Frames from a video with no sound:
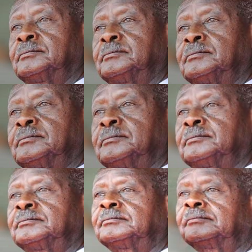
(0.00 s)
in
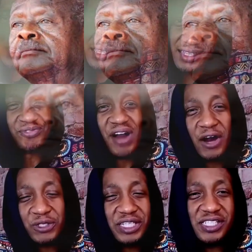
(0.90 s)
power,
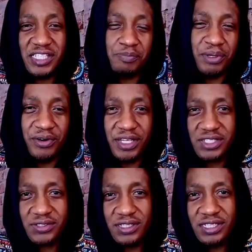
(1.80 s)
found
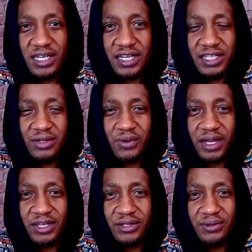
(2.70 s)
inspiration in Lee
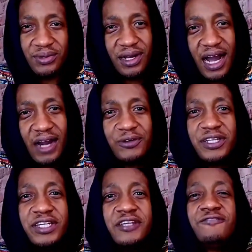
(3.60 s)
Kuan Yew, how
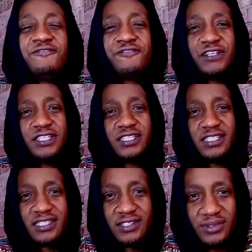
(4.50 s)

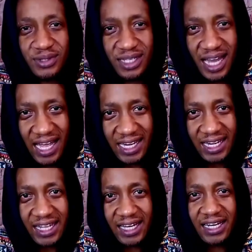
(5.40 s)
different
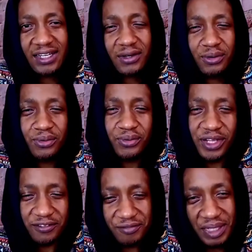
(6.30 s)
Uganda could
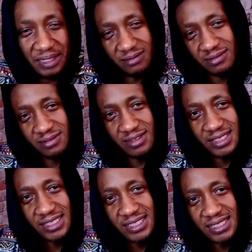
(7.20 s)
have been.
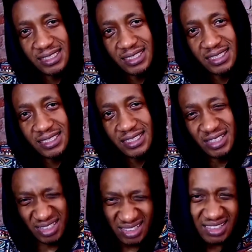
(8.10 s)

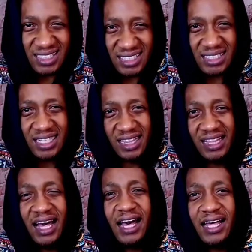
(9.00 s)
Do you think
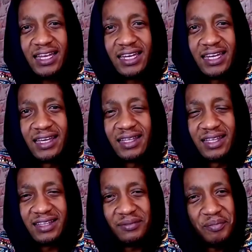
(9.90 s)
that
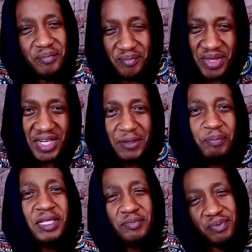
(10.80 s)
many
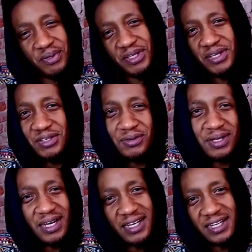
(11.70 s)
people in
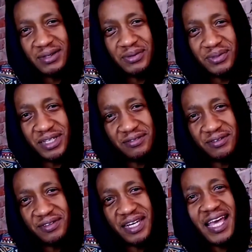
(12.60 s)
Uganda would have
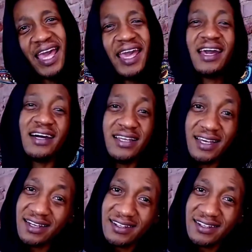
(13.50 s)
even cared?